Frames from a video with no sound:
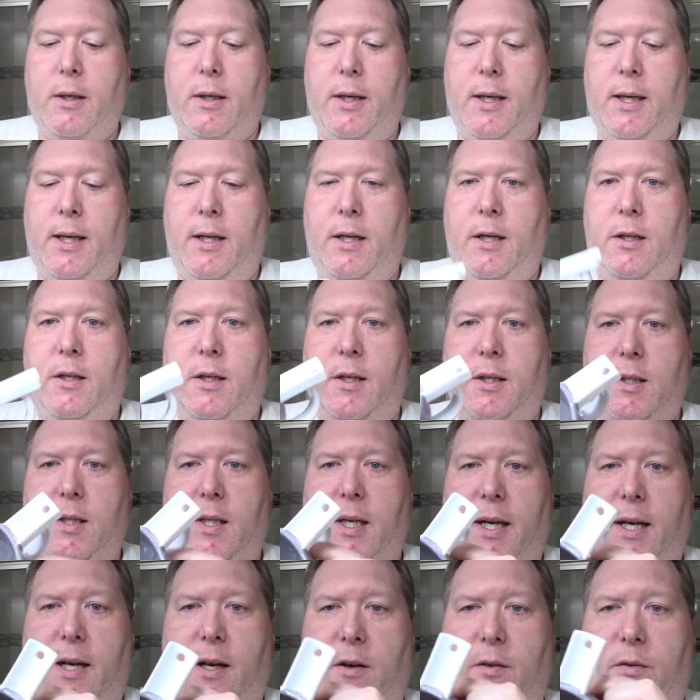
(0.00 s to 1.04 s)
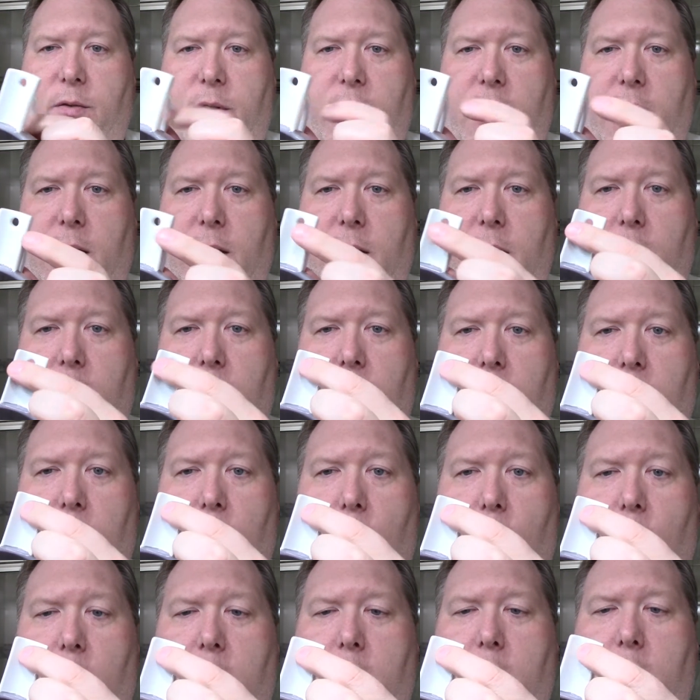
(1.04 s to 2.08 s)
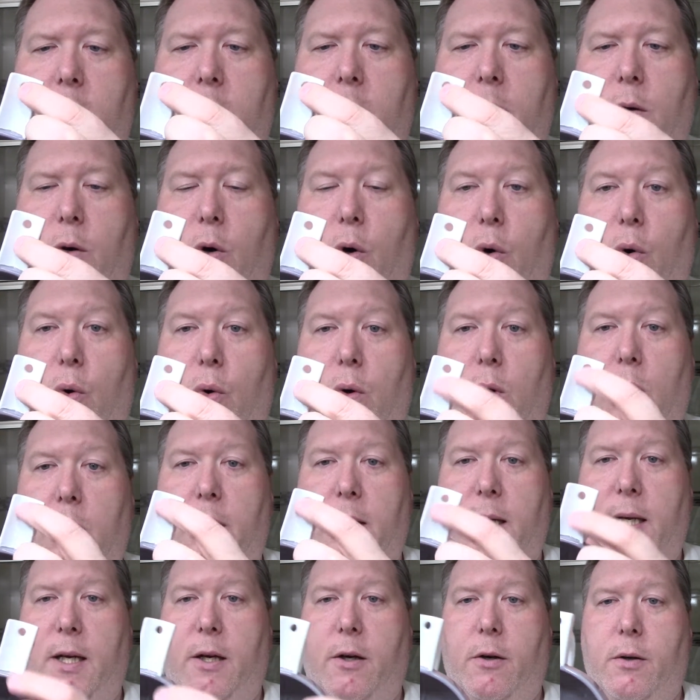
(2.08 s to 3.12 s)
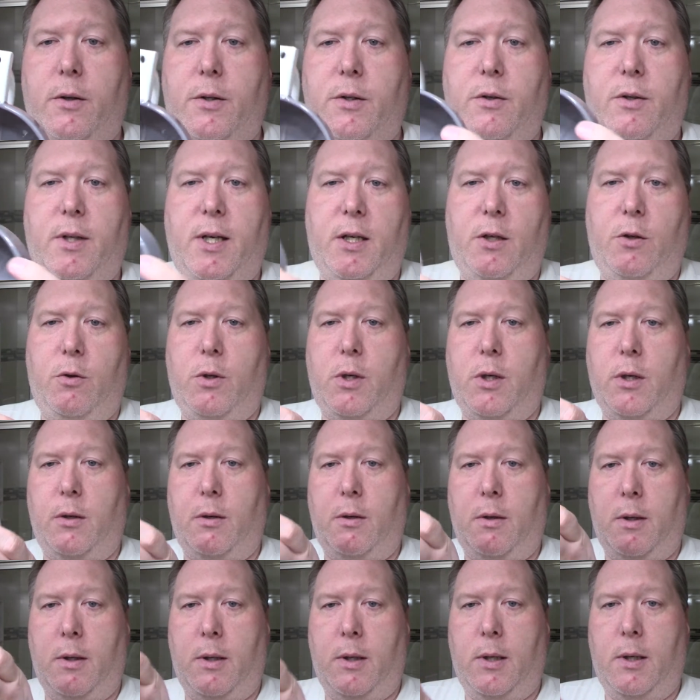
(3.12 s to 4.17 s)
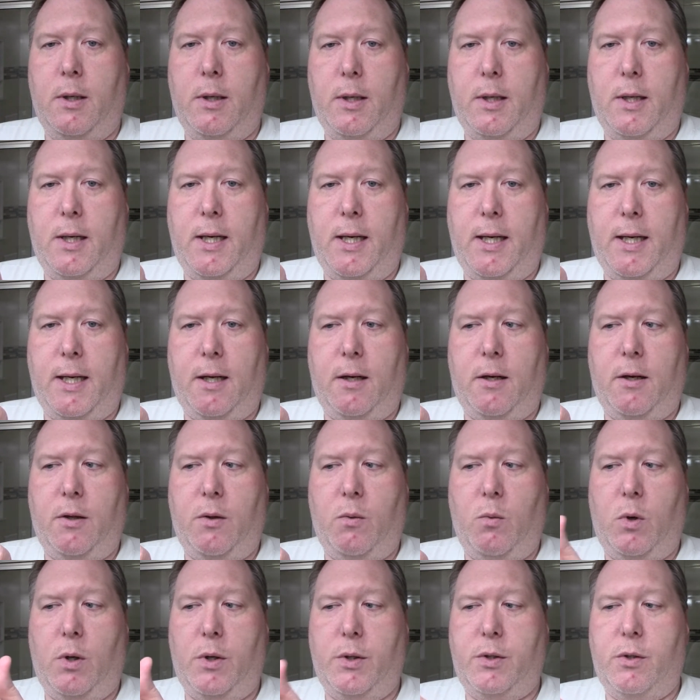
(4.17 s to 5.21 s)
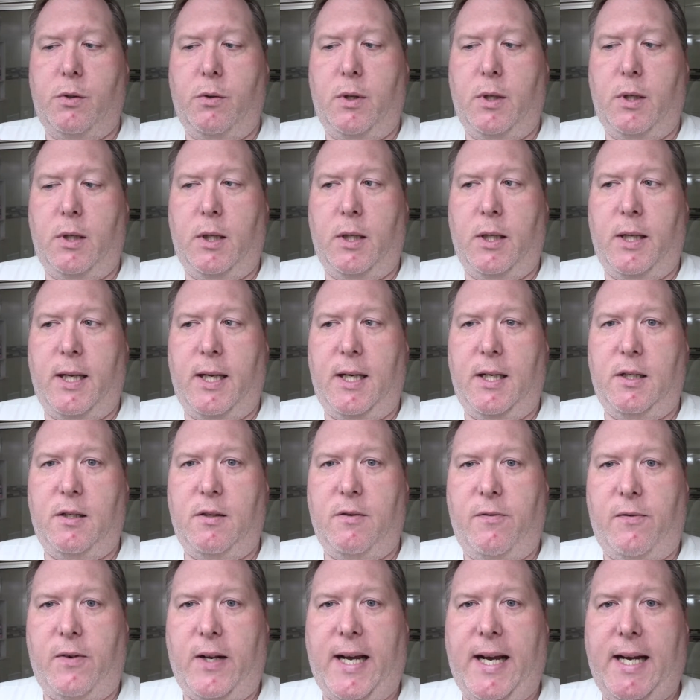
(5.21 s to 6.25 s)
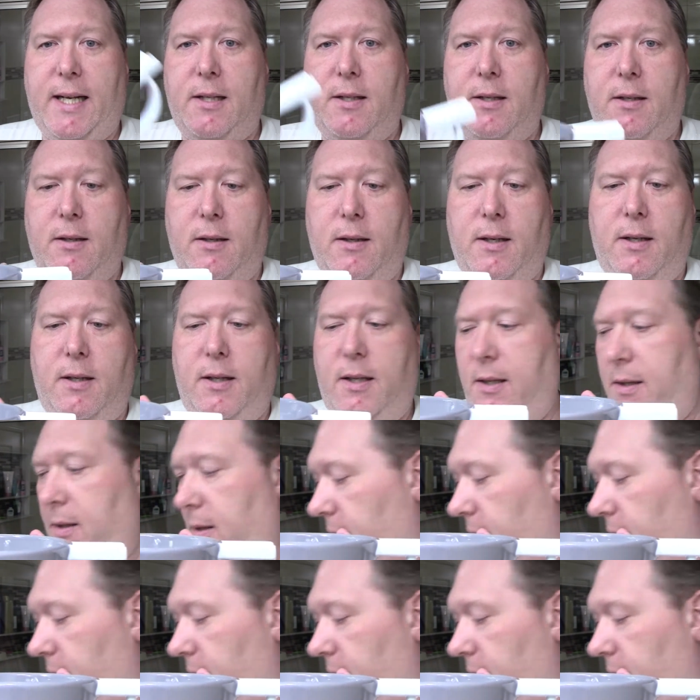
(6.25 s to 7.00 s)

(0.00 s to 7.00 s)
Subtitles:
And it does have a hook hole here so that you can hang it on the wall so it lays flat. And then